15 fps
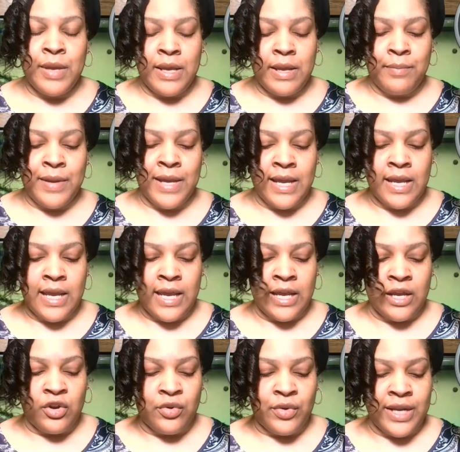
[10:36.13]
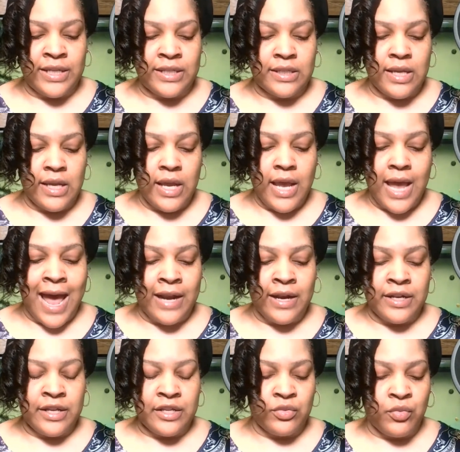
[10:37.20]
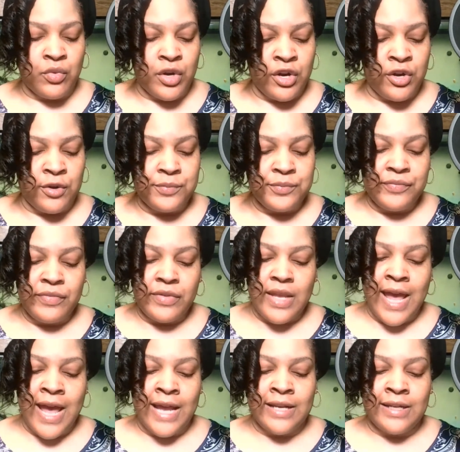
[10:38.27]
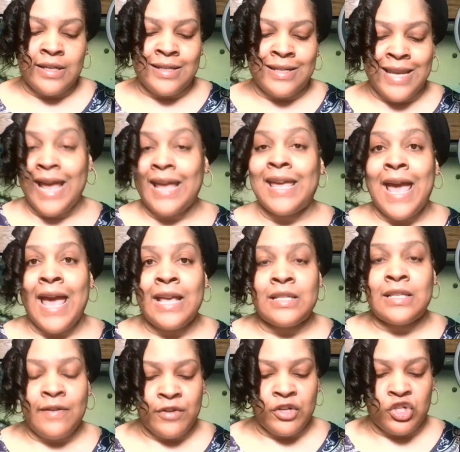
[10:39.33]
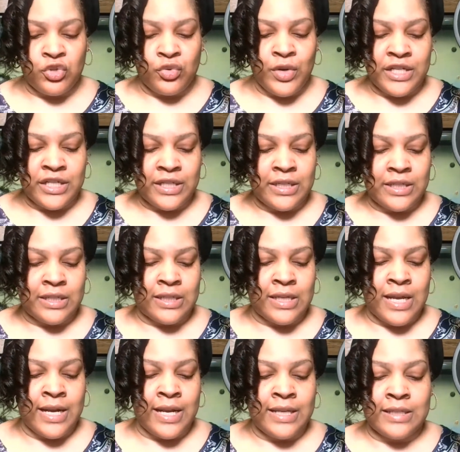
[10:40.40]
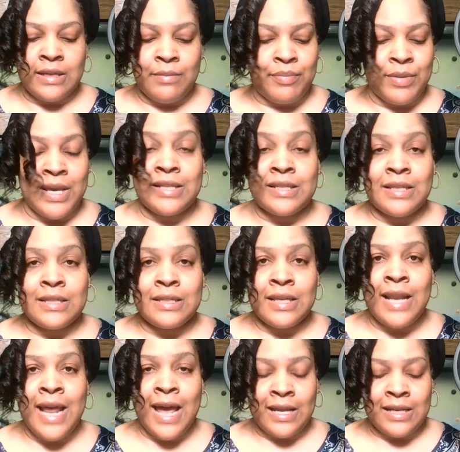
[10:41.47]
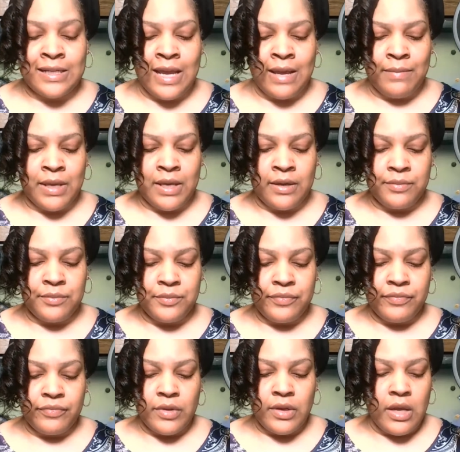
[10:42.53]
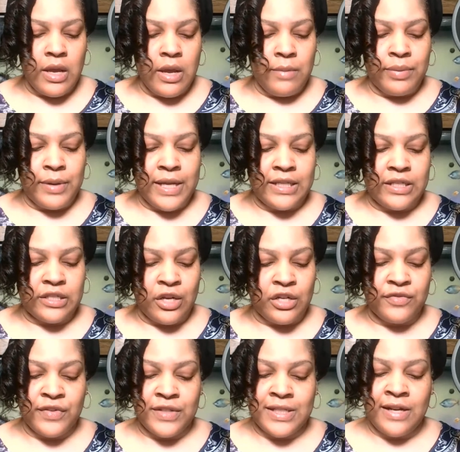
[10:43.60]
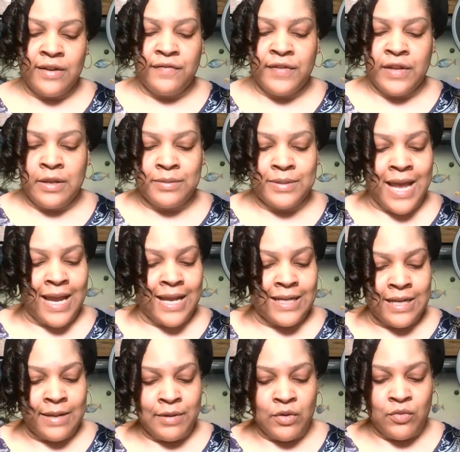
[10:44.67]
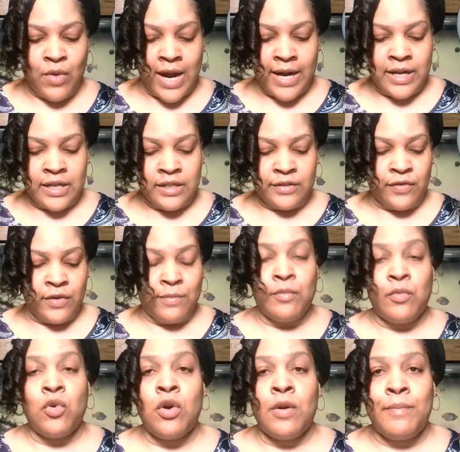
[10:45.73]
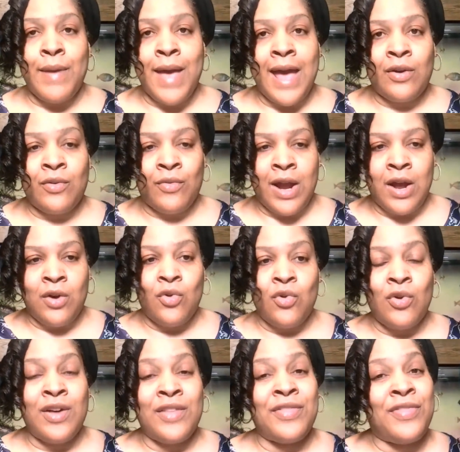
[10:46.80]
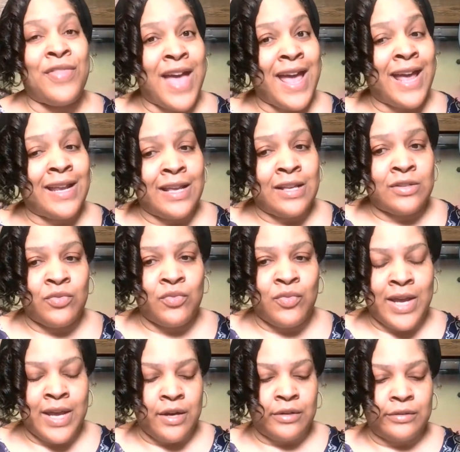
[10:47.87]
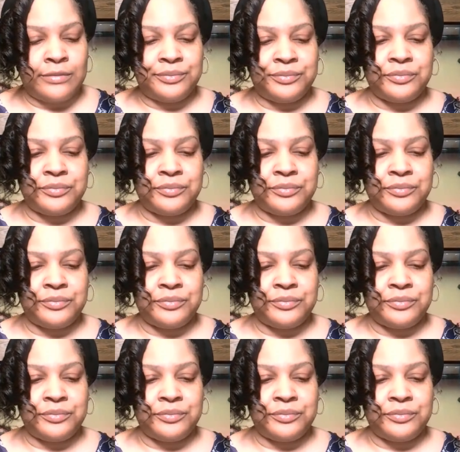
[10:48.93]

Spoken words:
being increased out of this world and decades of attrition studies in business and academia. Please search for Tina Phillips academic writings for more background on that as well.